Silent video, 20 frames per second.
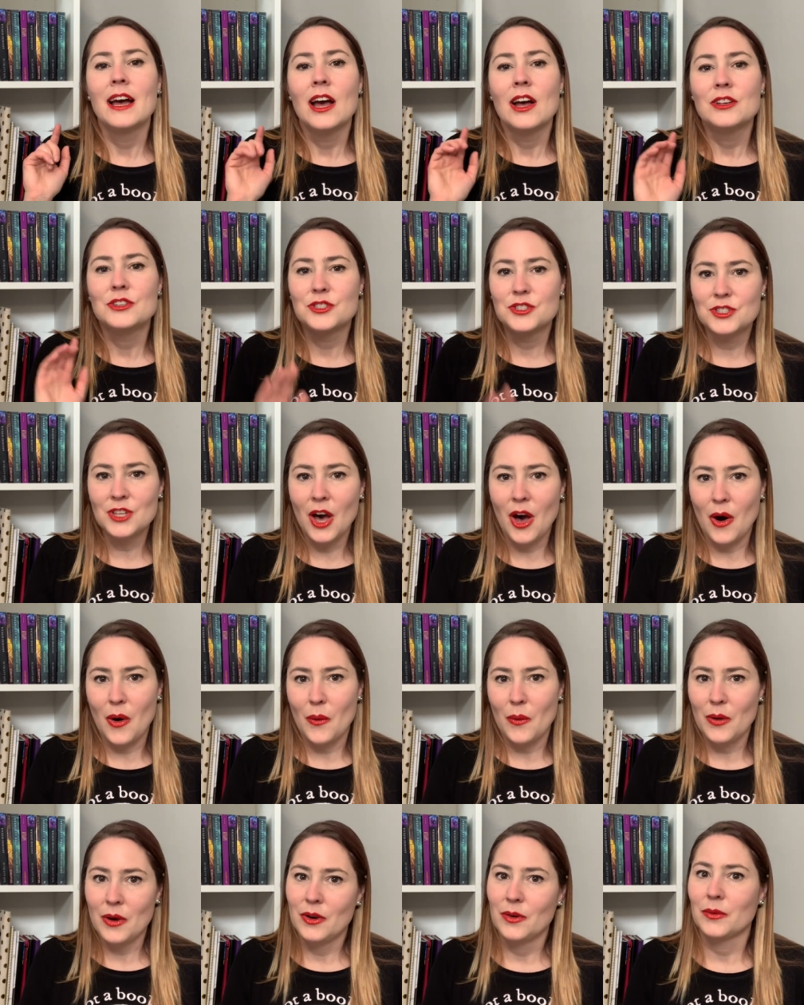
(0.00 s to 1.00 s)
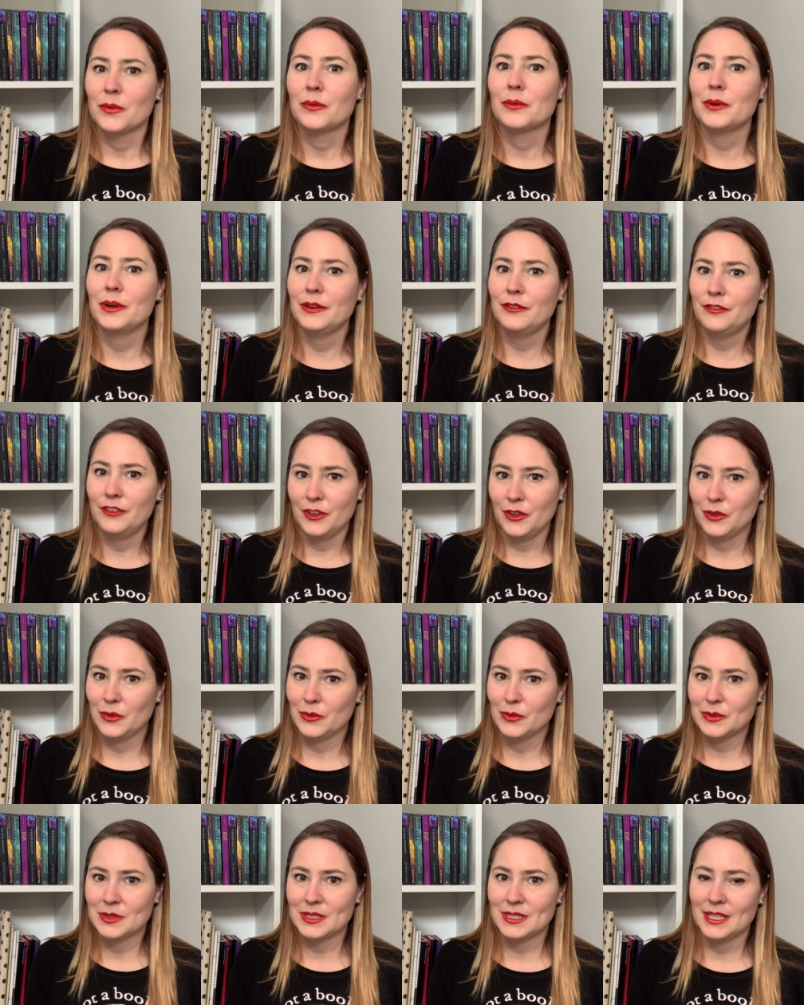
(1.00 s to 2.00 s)
So,
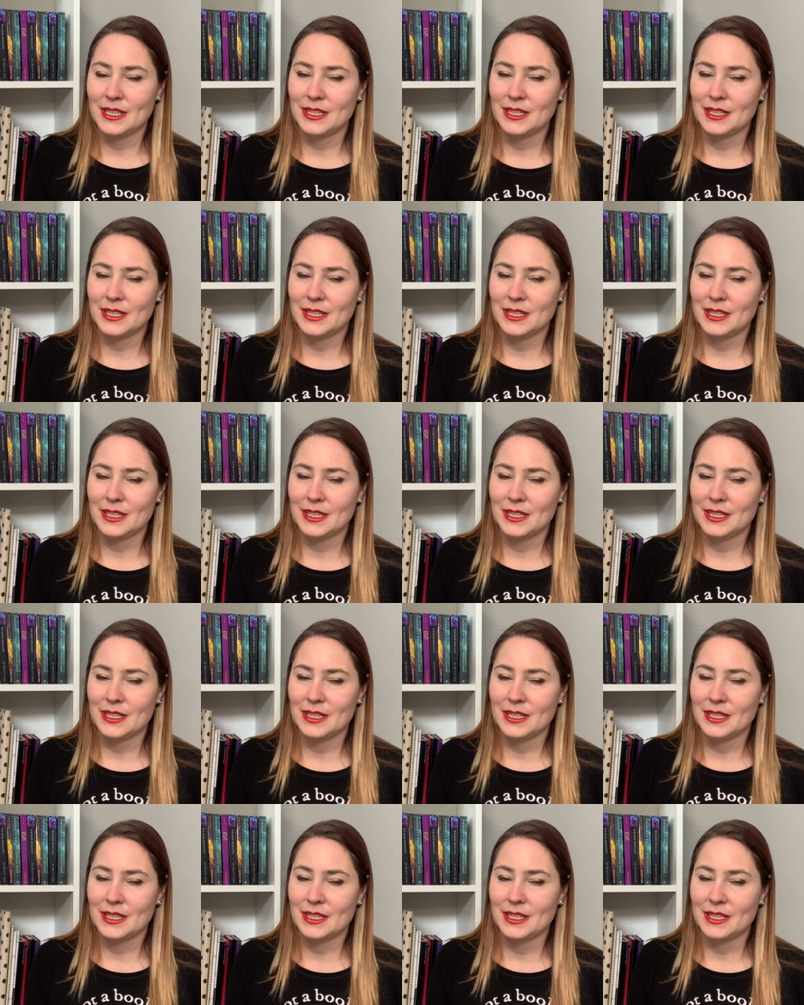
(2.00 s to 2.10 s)
reviews.